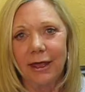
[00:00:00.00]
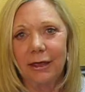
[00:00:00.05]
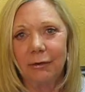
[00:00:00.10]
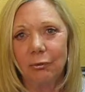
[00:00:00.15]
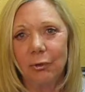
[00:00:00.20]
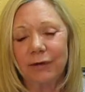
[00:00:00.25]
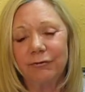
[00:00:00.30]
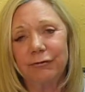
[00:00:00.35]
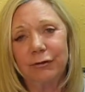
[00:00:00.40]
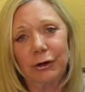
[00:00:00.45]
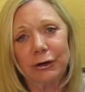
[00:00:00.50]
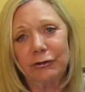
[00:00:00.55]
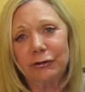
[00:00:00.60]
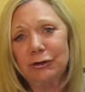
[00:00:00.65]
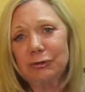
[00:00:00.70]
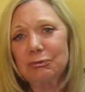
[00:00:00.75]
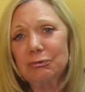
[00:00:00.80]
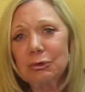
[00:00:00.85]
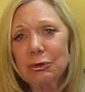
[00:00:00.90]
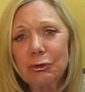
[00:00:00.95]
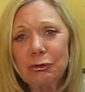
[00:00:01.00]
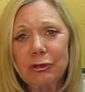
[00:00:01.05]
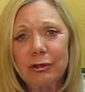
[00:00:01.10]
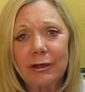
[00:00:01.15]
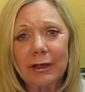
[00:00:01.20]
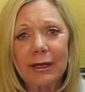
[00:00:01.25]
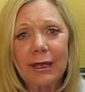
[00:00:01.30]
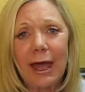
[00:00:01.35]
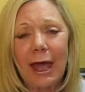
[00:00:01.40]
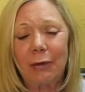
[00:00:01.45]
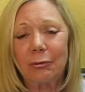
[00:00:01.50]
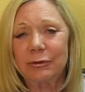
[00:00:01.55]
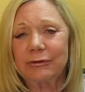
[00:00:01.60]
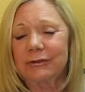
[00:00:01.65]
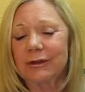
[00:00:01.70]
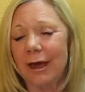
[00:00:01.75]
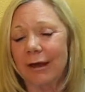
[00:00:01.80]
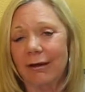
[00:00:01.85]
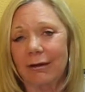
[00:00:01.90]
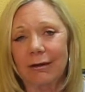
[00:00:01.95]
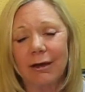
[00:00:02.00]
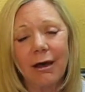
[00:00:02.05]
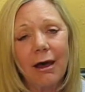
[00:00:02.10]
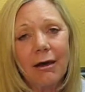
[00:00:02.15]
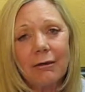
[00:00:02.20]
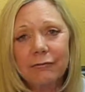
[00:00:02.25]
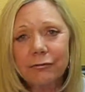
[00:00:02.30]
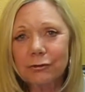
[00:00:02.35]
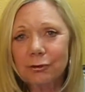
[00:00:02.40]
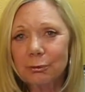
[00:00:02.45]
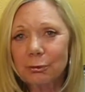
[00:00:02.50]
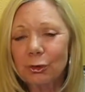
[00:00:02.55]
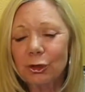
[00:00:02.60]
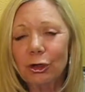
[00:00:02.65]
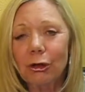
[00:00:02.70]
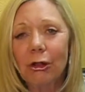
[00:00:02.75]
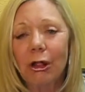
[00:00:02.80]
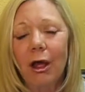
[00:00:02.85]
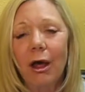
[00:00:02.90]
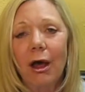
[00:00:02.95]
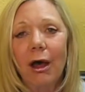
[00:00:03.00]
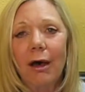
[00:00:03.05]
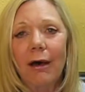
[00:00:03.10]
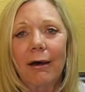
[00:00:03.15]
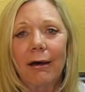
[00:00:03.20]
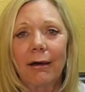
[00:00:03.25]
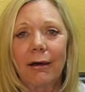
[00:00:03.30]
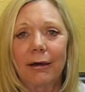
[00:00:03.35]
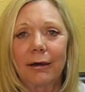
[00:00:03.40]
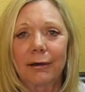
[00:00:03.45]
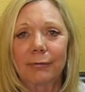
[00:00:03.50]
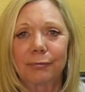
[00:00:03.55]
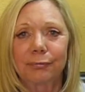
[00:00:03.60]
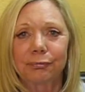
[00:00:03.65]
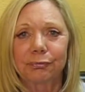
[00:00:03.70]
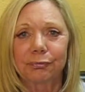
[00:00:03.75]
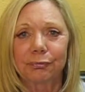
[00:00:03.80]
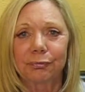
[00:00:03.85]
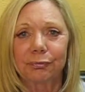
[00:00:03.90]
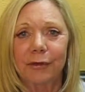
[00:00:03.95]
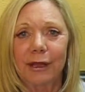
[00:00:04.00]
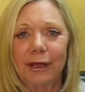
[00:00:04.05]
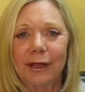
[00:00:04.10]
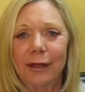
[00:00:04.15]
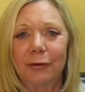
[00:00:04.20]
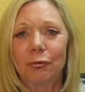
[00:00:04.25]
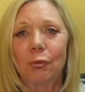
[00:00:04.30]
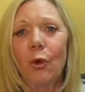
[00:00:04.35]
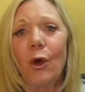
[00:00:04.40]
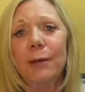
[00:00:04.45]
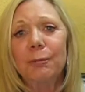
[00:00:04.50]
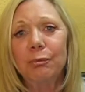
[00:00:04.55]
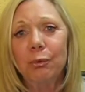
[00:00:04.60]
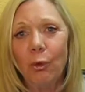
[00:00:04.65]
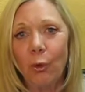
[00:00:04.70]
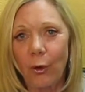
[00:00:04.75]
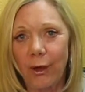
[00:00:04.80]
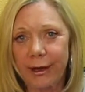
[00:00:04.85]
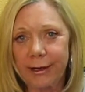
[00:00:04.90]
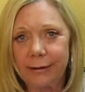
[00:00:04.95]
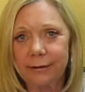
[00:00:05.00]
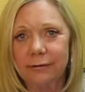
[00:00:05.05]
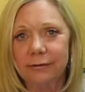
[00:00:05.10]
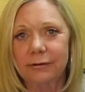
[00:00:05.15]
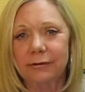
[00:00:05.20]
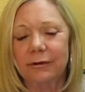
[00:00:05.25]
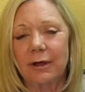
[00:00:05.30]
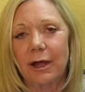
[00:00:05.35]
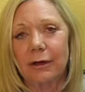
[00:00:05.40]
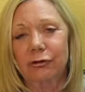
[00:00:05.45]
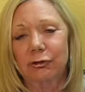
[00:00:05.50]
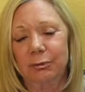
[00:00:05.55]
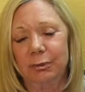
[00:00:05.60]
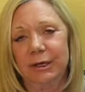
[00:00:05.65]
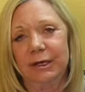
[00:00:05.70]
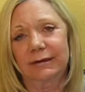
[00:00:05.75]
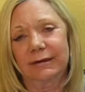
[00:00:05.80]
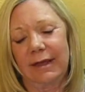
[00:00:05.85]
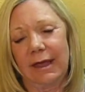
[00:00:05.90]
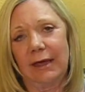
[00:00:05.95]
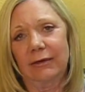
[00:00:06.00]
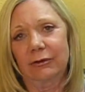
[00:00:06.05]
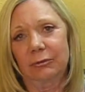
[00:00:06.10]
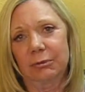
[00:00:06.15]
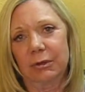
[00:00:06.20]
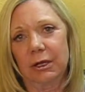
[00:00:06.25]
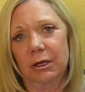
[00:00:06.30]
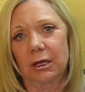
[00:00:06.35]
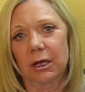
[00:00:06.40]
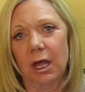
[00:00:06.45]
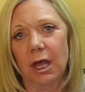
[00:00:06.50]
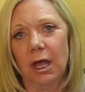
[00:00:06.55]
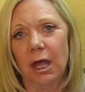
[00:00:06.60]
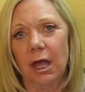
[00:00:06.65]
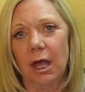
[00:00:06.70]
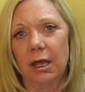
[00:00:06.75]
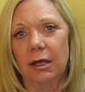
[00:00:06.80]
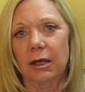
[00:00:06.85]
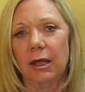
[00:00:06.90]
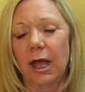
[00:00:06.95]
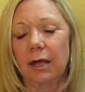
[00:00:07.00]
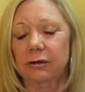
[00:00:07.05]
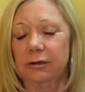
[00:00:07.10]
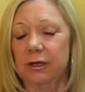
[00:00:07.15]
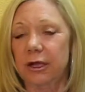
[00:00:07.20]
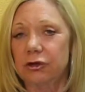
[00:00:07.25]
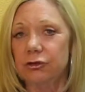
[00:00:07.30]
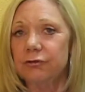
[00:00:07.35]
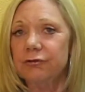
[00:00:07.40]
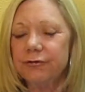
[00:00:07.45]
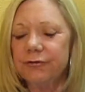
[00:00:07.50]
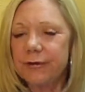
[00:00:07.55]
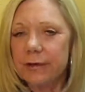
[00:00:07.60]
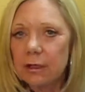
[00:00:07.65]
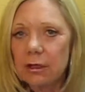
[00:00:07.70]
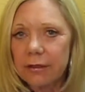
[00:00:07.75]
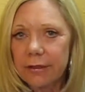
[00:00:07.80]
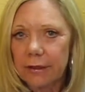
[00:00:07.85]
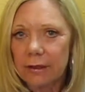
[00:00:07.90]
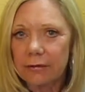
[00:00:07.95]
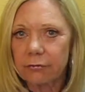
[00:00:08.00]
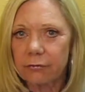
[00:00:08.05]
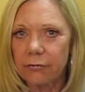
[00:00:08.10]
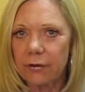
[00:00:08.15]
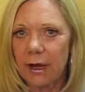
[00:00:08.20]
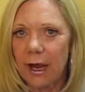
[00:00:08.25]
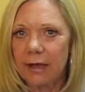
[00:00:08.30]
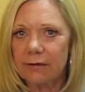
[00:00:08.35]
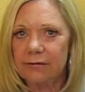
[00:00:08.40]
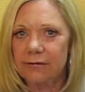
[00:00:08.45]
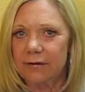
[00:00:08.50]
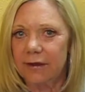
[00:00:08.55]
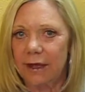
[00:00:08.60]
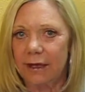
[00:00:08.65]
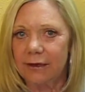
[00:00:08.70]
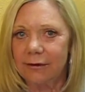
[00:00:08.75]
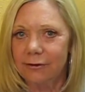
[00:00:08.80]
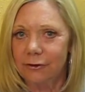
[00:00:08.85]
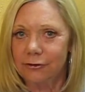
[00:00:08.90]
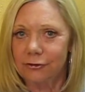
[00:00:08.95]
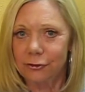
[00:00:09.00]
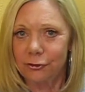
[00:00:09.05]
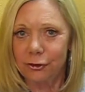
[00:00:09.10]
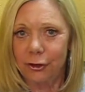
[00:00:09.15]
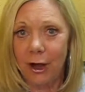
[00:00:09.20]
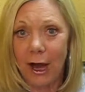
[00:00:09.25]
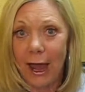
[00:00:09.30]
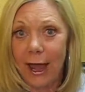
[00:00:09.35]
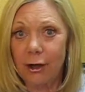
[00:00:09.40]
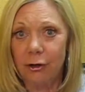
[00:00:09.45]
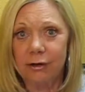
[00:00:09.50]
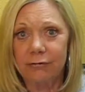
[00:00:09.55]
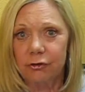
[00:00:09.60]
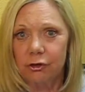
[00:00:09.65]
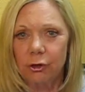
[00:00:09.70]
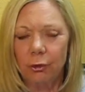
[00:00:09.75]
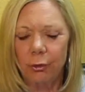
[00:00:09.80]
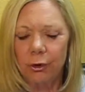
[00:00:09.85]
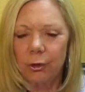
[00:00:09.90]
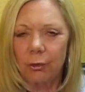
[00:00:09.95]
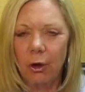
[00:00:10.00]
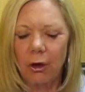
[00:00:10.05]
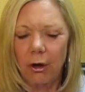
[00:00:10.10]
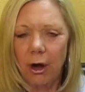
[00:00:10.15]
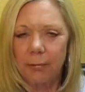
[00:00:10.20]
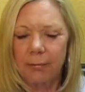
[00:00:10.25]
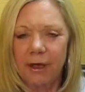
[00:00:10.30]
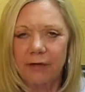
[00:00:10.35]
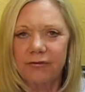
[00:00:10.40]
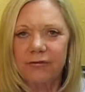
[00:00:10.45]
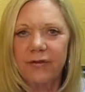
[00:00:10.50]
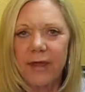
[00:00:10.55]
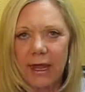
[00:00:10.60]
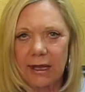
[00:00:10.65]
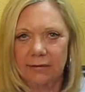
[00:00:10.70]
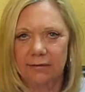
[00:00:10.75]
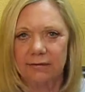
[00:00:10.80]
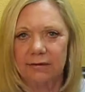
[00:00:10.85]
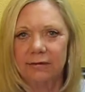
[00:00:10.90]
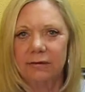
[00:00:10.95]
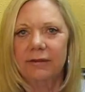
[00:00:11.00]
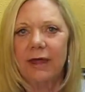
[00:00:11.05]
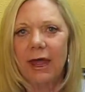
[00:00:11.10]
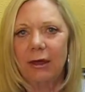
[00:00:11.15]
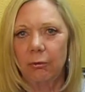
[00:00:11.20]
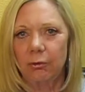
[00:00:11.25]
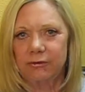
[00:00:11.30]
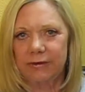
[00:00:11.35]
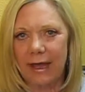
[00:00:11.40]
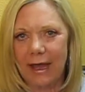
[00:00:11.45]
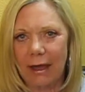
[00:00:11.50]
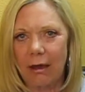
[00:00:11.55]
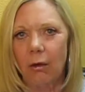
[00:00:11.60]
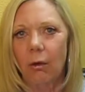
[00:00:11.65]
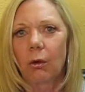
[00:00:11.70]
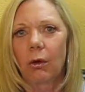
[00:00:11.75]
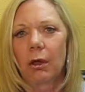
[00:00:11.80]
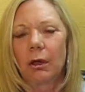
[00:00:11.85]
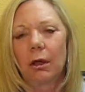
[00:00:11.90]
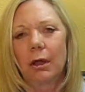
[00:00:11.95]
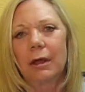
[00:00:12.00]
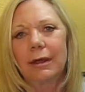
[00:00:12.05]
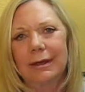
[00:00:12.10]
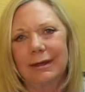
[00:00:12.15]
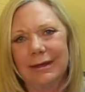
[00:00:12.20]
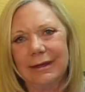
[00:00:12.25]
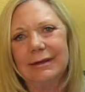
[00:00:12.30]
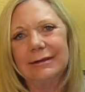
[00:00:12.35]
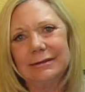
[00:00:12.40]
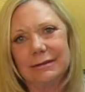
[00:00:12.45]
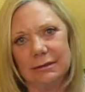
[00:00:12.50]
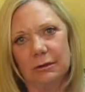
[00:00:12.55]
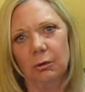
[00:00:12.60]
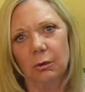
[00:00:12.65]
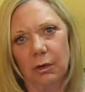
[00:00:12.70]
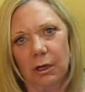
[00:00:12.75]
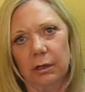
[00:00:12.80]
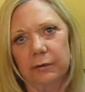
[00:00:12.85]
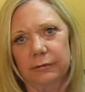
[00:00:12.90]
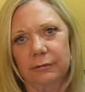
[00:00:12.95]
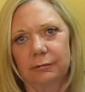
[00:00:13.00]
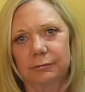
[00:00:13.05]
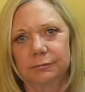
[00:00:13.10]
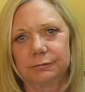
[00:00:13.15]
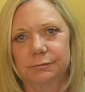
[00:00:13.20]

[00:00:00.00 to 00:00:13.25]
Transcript: It went very smoothly. I was not uncomfortable. At one point, Dr. Biggs asked me, "Can you feel this?" And I said to her, "I don't even know where you are on my face." That was how easy it was.